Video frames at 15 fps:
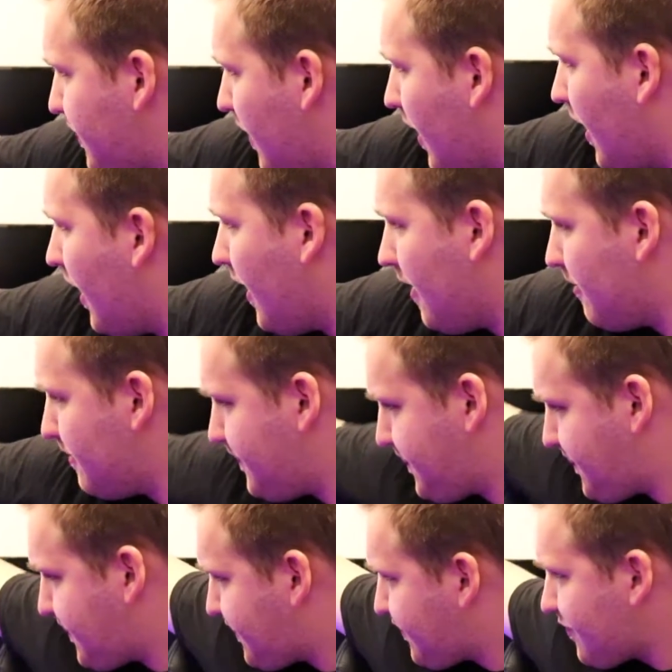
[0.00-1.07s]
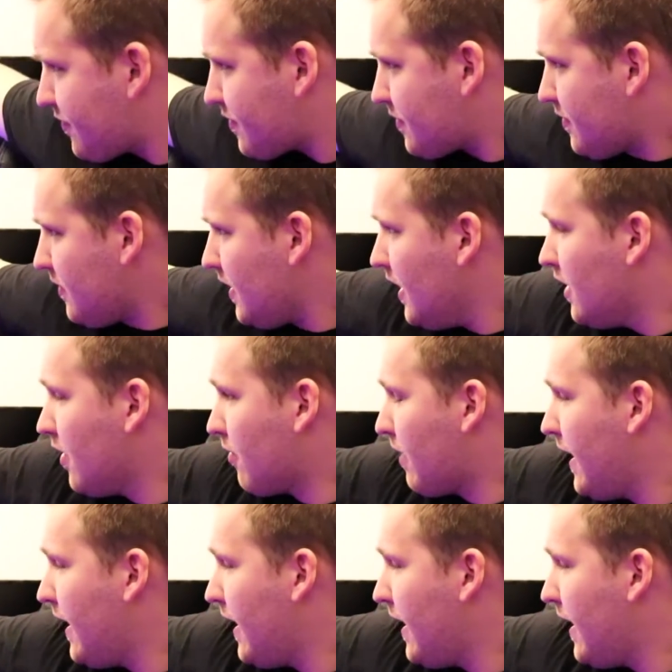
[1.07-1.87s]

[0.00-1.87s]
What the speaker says: The